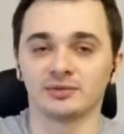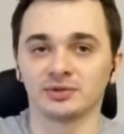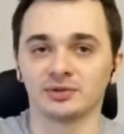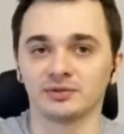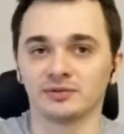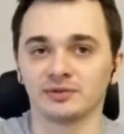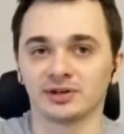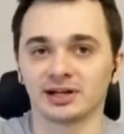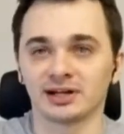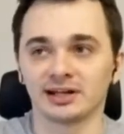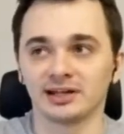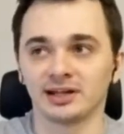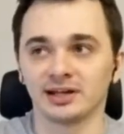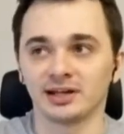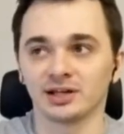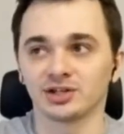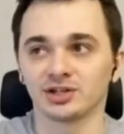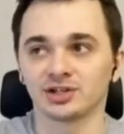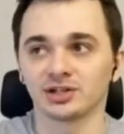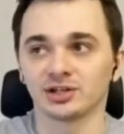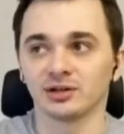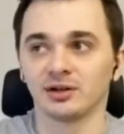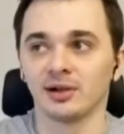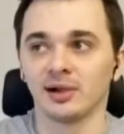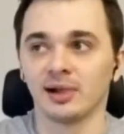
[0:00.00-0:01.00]
Do not
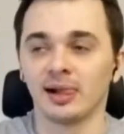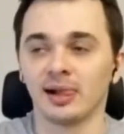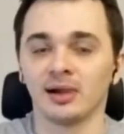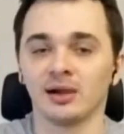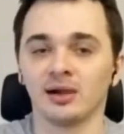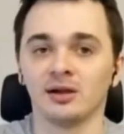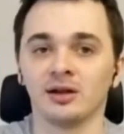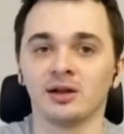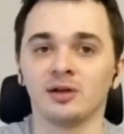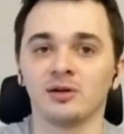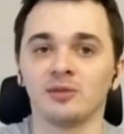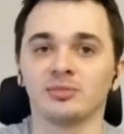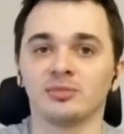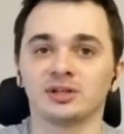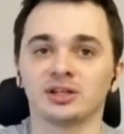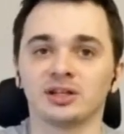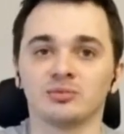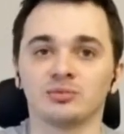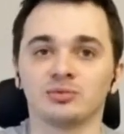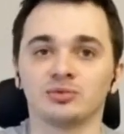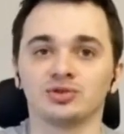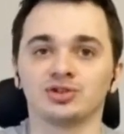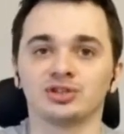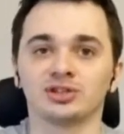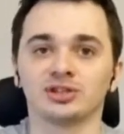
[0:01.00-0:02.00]
try doing anything
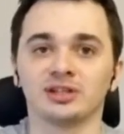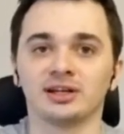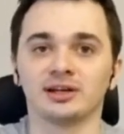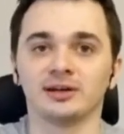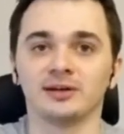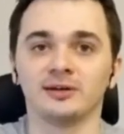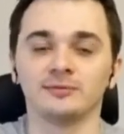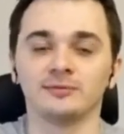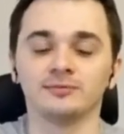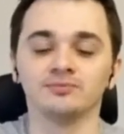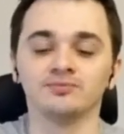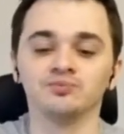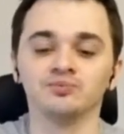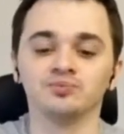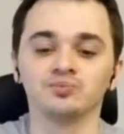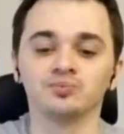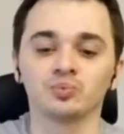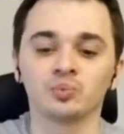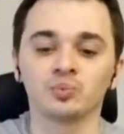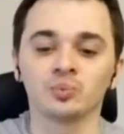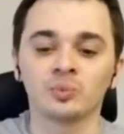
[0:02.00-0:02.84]
fancy to it.